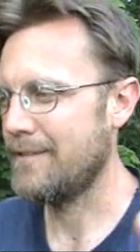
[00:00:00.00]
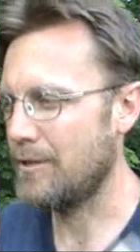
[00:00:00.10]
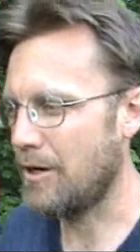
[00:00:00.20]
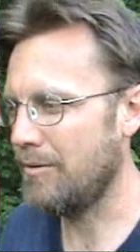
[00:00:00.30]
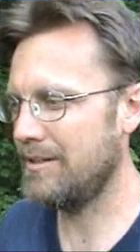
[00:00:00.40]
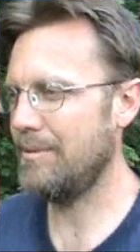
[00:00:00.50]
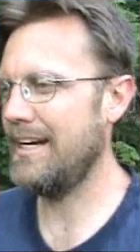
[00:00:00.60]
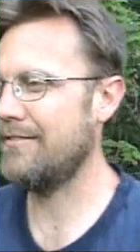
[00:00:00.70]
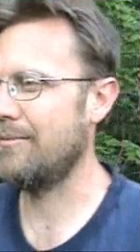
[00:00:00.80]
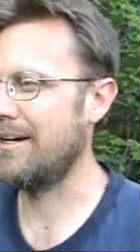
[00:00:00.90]
You go into
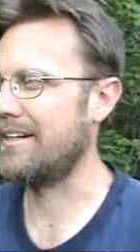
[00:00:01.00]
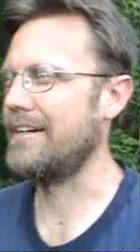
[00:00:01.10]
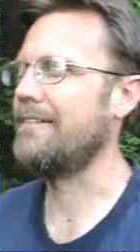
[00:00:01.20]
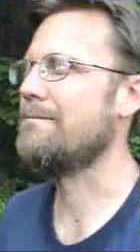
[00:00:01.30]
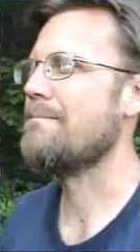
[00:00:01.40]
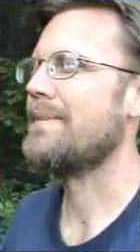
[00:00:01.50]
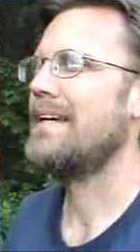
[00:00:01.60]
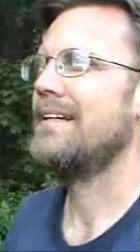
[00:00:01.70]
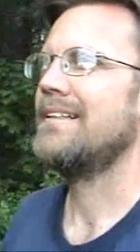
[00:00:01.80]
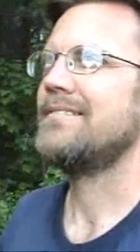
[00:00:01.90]
Bank of America,
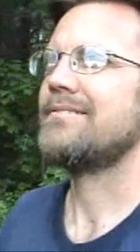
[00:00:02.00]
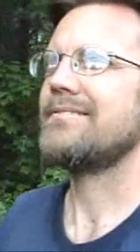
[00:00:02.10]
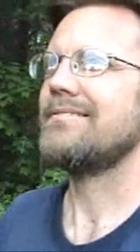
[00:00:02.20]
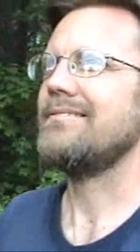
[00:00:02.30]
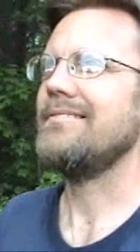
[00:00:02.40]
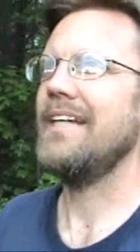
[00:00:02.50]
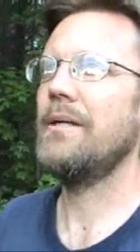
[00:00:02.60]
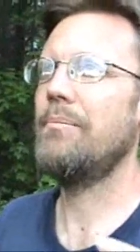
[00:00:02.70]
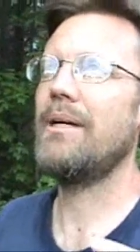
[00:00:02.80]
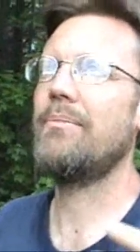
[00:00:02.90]
in
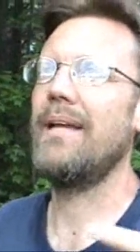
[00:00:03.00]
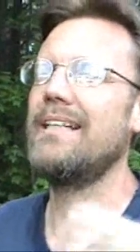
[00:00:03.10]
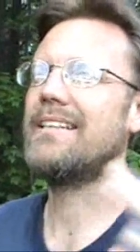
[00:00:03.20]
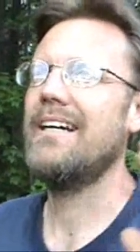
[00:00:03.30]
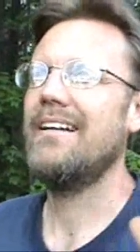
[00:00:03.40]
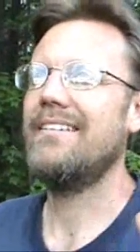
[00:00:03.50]
a big place,